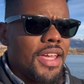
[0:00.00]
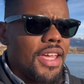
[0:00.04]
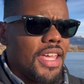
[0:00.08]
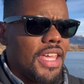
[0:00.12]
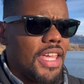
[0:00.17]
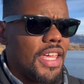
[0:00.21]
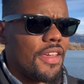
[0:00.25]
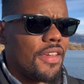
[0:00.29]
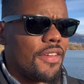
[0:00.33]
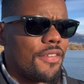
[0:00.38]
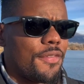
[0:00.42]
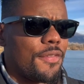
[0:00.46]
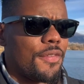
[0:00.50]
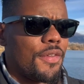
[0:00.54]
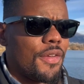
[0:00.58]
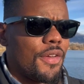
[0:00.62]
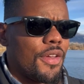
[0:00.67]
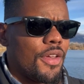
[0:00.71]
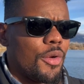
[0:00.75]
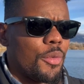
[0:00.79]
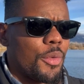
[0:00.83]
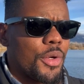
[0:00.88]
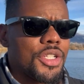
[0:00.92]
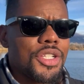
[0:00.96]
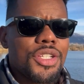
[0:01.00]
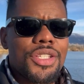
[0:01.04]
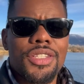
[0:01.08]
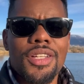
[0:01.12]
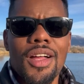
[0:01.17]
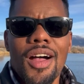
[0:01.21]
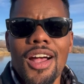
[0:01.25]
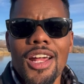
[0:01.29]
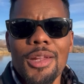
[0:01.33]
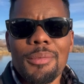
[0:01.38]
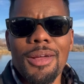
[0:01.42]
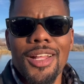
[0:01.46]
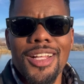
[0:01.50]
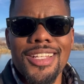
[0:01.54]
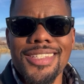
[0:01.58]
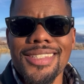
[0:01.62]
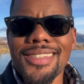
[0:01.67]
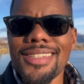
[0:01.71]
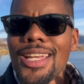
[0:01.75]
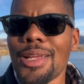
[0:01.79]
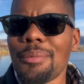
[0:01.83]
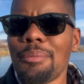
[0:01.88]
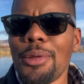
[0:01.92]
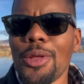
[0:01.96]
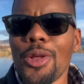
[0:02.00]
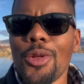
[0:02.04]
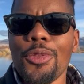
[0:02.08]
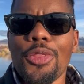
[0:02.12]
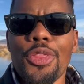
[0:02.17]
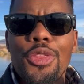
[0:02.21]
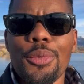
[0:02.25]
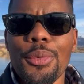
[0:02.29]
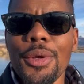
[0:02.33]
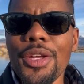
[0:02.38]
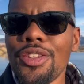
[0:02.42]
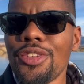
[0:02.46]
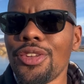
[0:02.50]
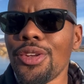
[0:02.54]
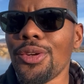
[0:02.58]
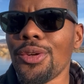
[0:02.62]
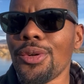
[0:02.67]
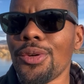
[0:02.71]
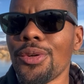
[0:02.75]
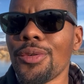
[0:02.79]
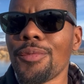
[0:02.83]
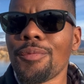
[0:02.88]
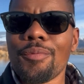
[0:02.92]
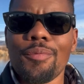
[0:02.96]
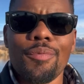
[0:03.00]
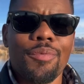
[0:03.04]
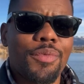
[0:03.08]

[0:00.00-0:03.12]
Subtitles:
If we're just talking about a stick-built 3-2,